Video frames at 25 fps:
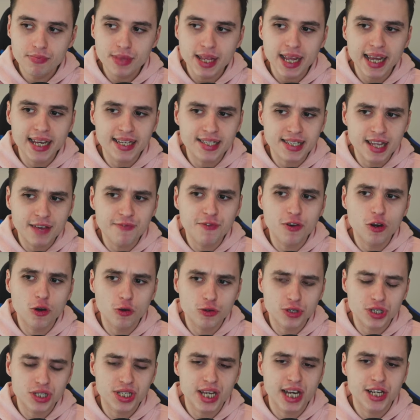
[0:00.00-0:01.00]
it's
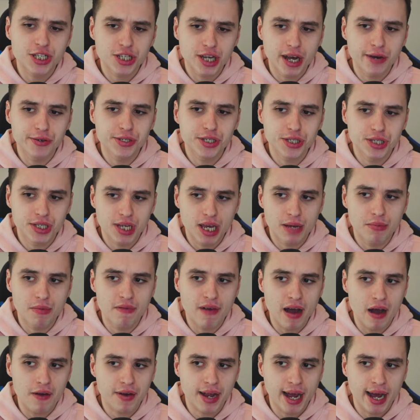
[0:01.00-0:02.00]
difficult to see a Chelsea team
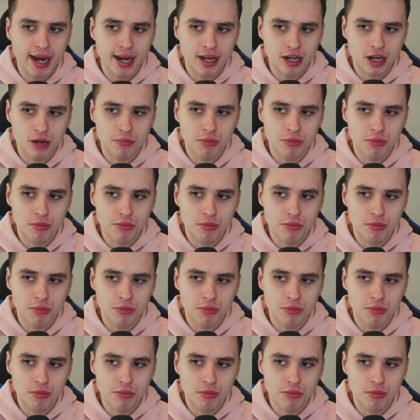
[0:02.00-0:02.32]
without Gallagher